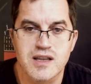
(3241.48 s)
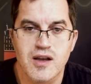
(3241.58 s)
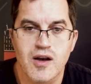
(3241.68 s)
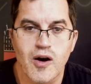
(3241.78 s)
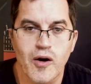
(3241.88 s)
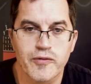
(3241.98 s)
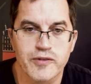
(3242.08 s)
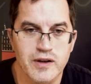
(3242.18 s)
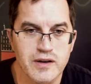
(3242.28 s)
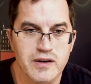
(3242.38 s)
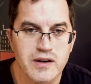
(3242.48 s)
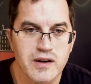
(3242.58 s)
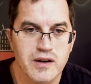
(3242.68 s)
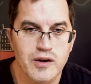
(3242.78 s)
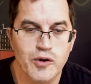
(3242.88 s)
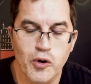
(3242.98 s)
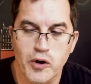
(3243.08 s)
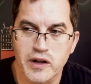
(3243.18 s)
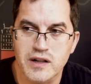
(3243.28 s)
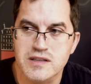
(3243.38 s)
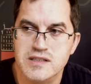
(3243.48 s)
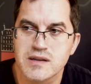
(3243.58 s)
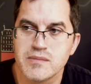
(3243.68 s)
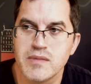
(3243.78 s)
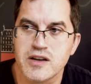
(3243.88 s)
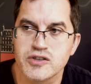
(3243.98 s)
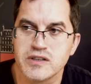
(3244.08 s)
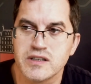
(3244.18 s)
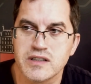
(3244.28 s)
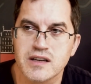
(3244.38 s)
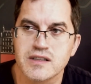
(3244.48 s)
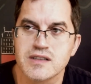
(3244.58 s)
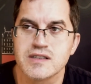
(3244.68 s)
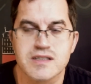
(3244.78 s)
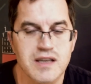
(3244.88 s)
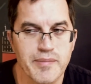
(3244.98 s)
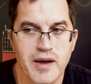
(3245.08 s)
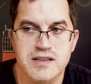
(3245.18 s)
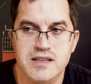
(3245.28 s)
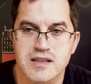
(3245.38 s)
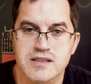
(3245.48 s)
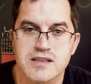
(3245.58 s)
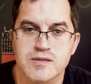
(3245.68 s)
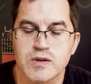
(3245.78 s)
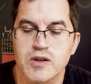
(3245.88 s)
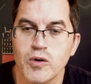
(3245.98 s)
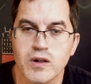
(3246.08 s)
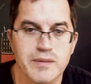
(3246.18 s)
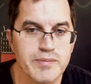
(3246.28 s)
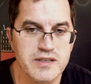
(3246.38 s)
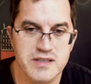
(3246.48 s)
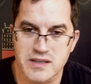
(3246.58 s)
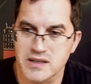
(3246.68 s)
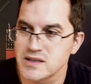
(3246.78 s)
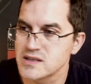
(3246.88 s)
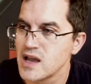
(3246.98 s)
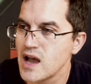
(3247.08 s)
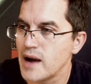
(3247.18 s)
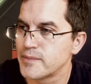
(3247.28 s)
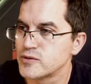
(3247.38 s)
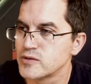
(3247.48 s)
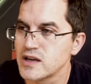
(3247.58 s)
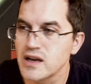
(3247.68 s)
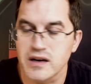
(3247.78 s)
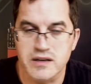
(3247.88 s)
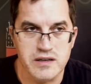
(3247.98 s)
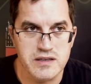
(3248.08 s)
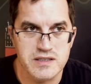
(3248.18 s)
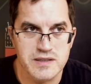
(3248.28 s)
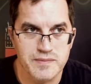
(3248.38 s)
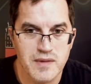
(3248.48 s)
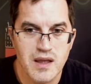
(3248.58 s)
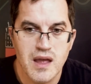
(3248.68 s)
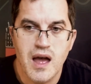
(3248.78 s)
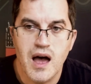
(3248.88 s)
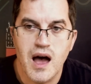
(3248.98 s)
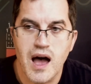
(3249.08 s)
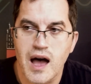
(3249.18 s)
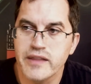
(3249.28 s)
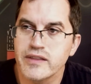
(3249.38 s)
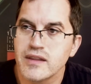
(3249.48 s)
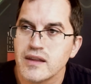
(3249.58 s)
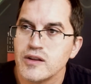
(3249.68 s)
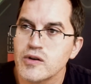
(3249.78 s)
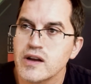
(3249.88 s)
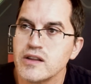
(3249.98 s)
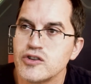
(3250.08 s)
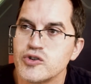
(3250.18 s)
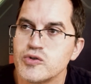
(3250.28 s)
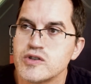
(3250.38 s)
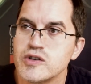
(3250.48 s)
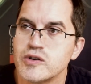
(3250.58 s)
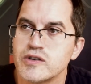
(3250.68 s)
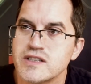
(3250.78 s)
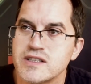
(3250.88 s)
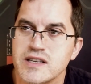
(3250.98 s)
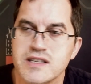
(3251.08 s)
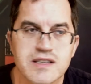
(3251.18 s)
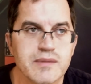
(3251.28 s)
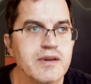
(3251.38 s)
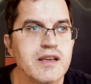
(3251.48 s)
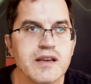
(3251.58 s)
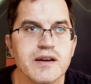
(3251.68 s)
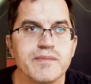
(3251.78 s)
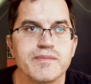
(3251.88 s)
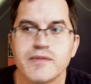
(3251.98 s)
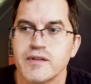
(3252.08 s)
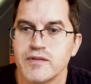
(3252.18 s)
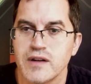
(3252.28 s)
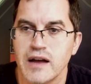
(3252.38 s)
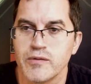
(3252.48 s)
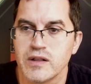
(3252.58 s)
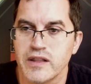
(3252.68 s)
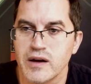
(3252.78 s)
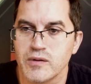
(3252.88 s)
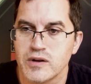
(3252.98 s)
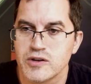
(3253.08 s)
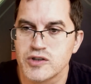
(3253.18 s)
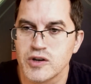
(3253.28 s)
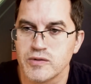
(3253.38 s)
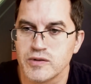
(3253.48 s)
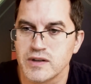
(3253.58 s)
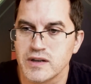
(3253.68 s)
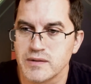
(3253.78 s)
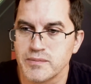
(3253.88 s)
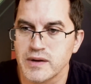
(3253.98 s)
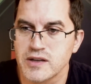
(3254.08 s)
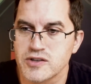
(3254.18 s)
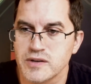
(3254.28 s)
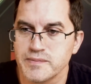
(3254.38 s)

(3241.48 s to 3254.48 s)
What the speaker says: of their coils, measure inductances, capacitances, with all the parasitics up to gigahertz. And you can choose your system here. I will now show you the picture.